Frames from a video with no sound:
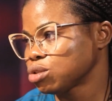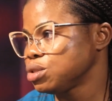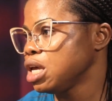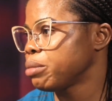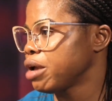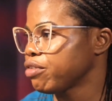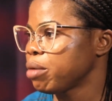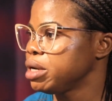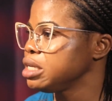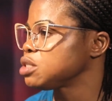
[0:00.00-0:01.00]
Today, my
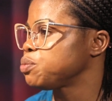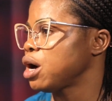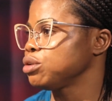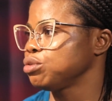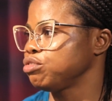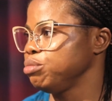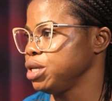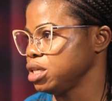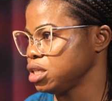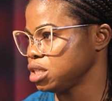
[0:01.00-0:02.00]
family is proud of
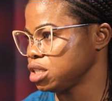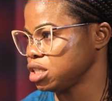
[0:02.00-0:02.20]
me.